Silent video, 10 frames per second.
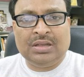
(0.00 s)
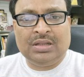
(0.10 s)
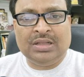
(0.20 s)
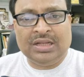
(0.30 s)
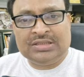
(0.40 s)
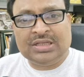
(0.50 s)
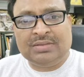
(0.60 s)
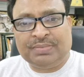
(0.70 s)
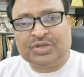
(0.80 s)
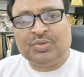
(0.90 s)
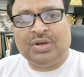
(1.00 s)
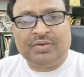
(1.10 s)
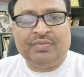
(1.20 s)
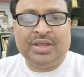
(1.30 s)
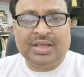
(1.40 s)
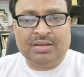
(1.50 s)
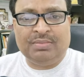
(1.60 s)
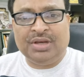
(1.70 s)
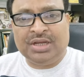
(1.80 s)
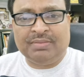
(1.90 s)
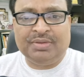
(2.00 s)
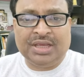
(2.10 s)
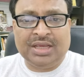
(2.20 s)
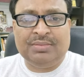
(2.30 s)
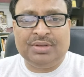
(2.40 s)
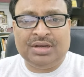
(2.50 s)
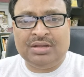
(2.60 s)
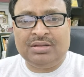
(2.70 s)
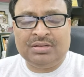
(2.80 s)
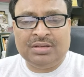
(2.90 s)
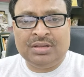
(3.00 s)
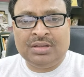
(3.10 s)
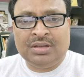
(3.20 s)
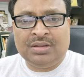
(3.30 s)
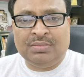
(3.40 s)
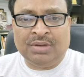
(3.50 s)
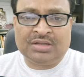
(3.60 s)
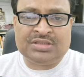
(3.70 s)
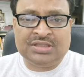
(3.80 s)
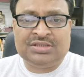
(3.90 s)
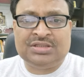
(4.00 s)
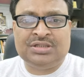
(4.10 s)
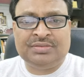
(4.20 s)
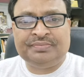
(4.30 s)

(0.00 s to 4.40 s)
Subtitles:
there is a particular way media behave in a Marxist